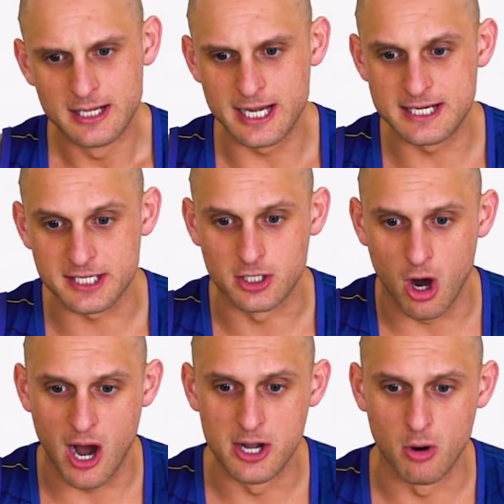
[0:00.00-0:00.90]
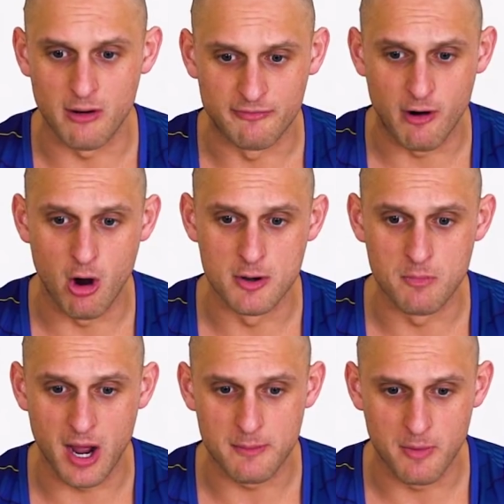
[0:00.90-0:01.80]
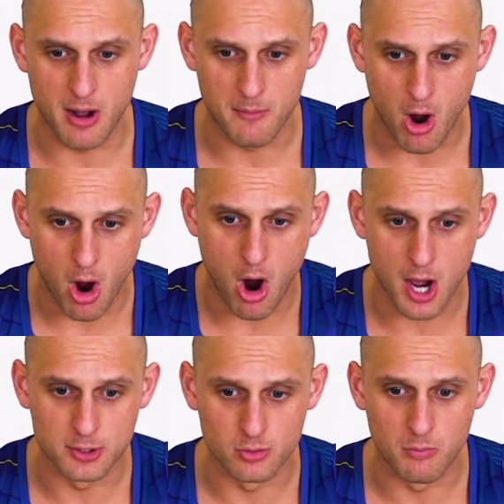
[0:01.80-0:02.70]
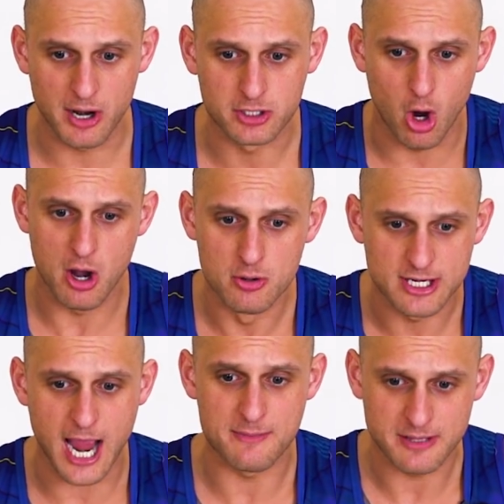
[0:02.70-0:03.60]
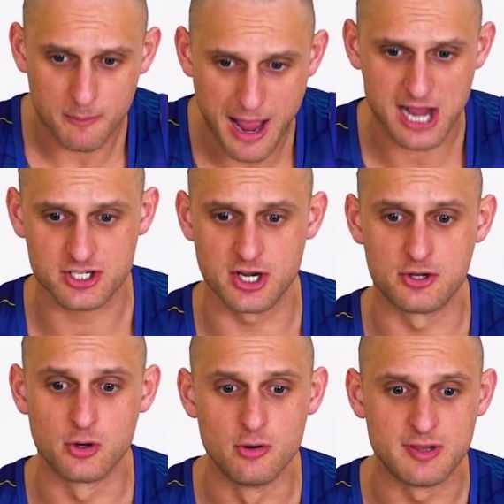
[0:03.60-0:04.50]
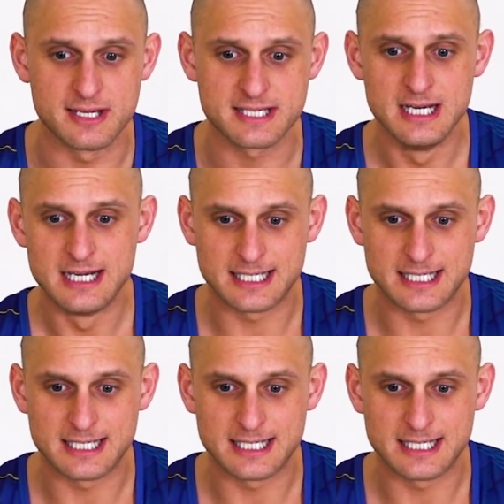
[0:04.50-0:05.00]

here's a guy who I've followed, my, my, my idol, my guy who gave me the passion to do this,